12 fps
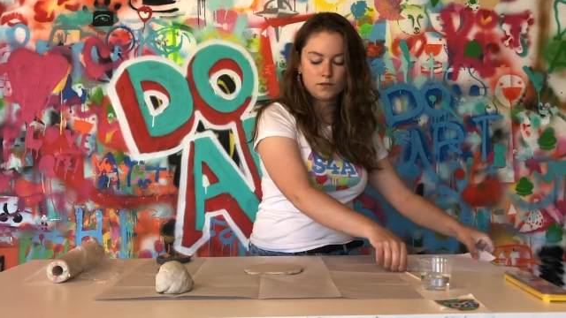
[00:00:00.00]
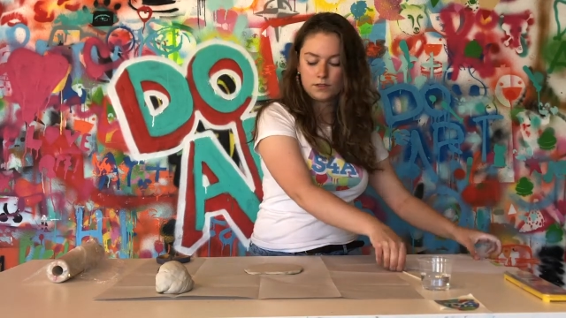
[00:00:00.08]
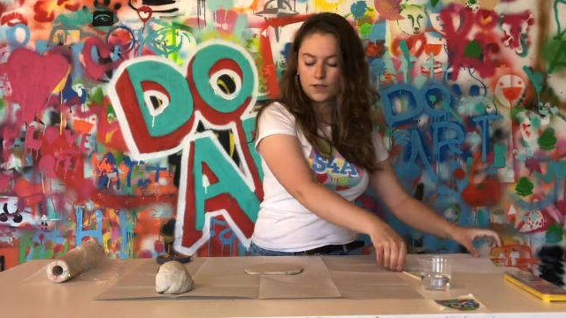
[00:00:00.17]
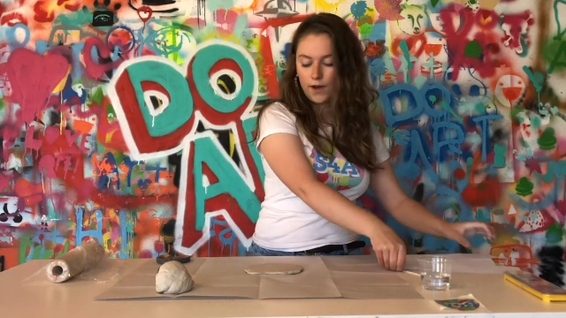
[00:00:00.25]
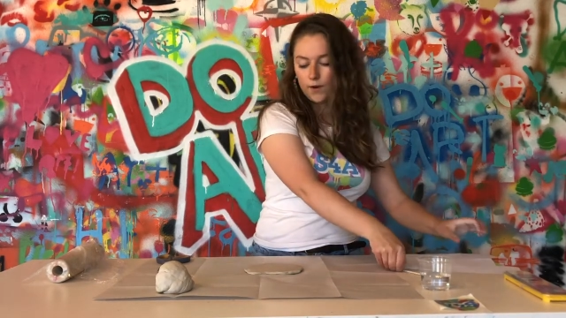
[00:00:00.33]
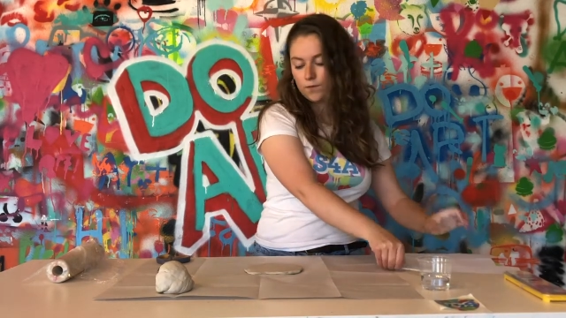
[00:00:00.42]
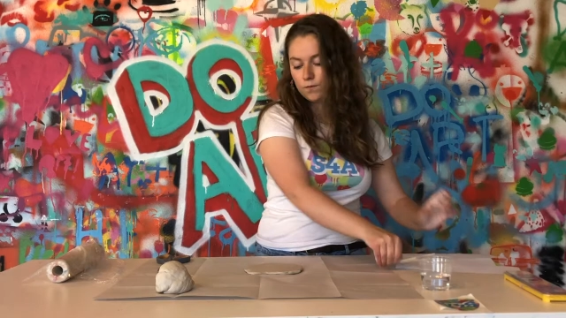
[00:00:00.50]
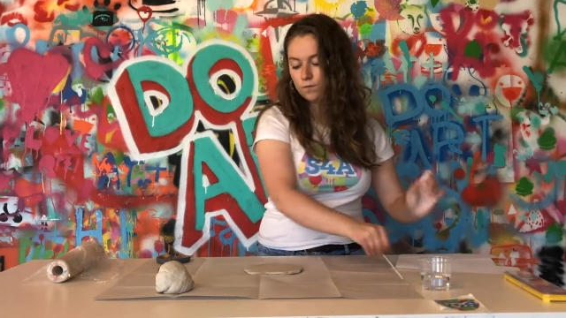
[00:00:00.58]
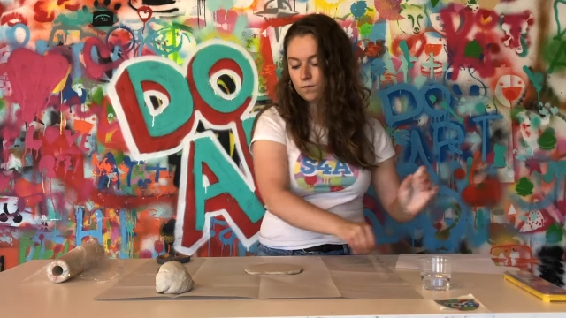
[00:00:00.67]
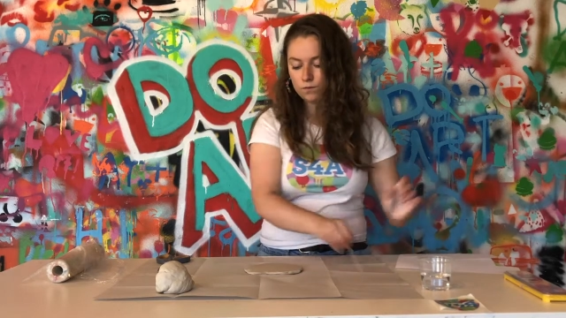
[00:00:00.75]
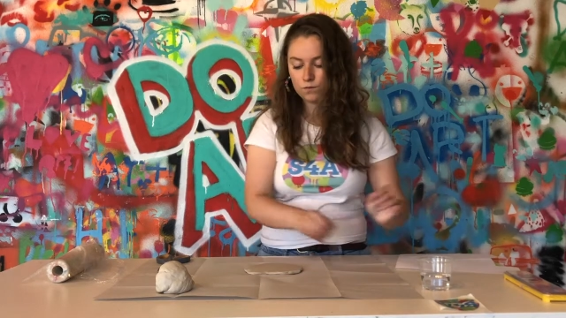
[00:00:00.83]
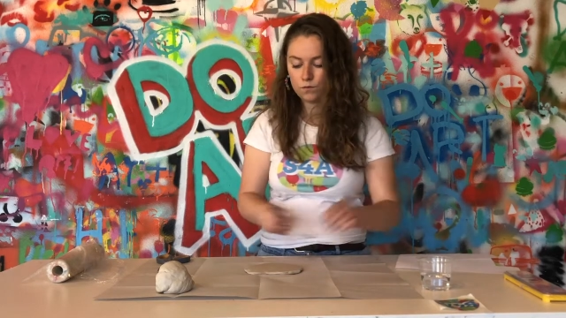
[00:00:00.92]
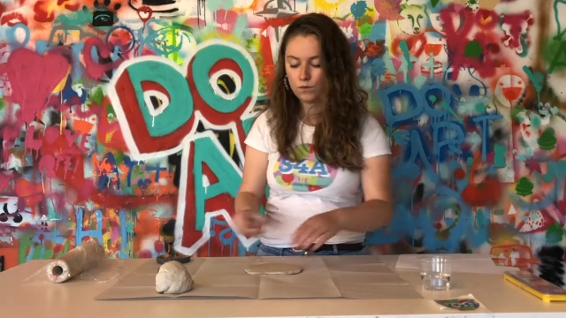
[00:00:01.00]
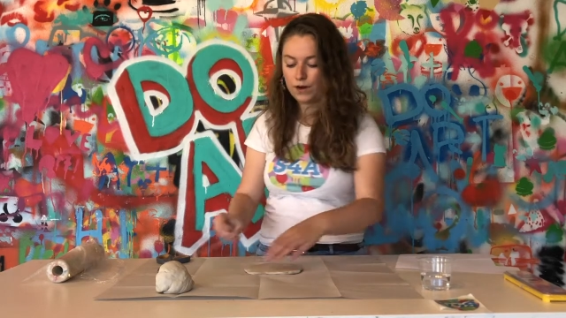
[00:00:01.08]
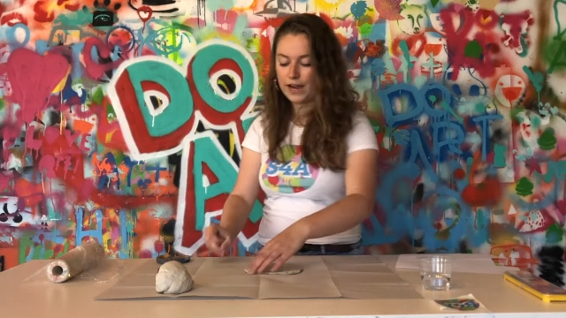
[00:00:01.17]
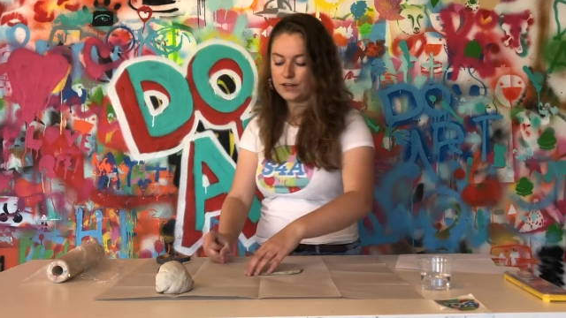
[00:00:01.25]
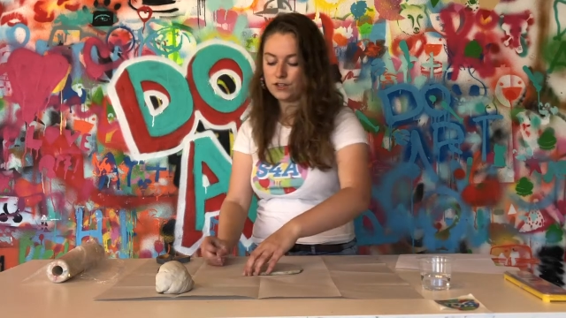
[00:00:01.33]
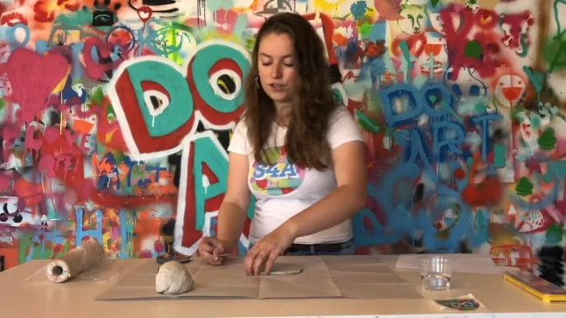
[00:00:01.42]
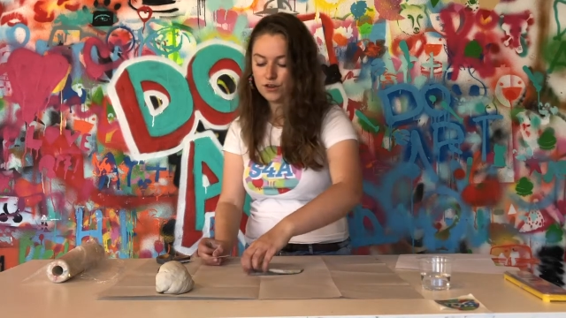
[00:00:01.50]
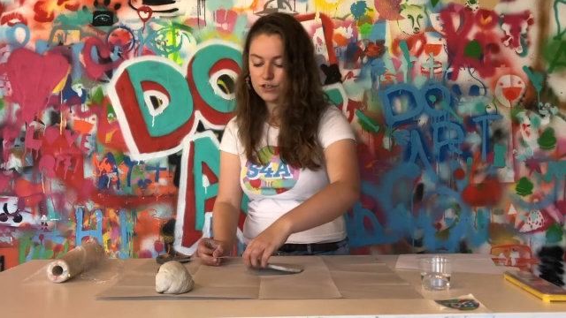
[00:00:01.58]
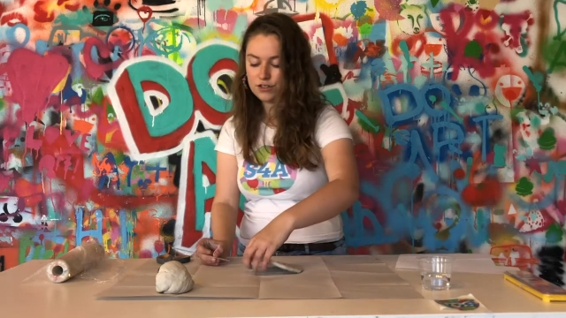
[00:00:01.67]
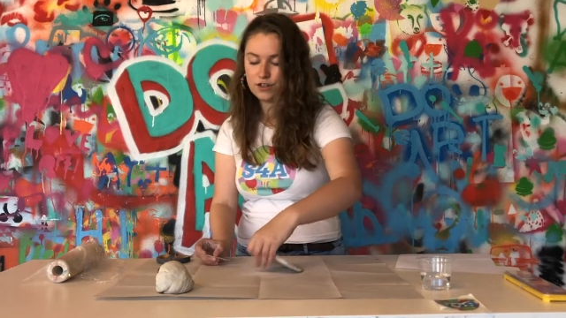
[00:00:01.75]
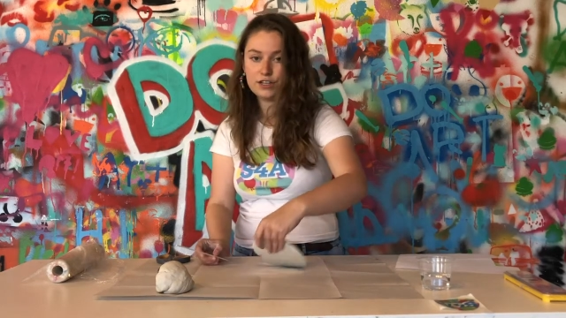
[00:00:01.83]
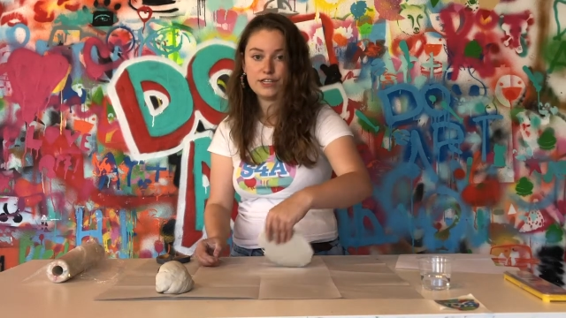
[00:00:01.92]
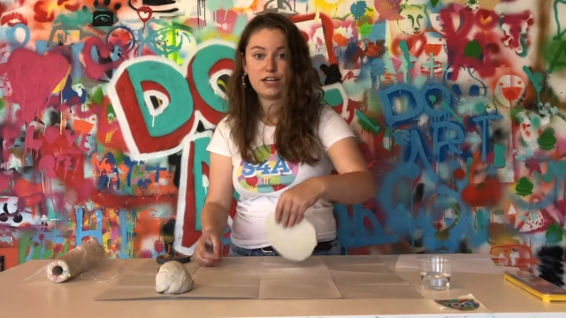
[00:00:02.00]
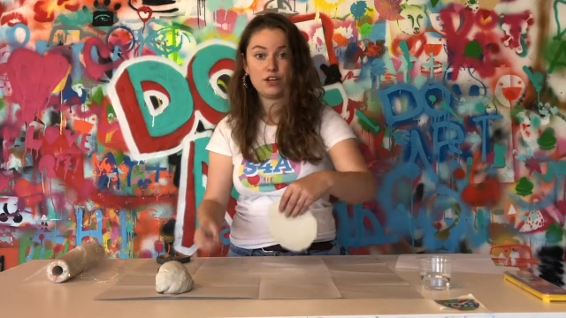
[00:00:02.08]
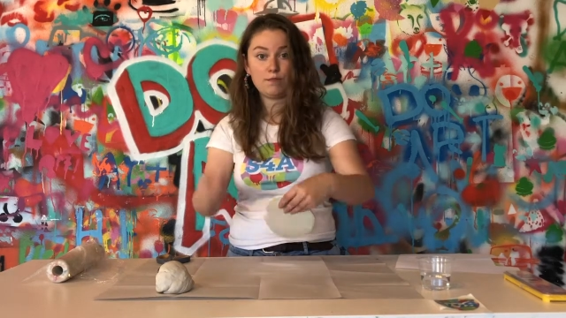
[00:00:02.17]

So what I do is you're going to take your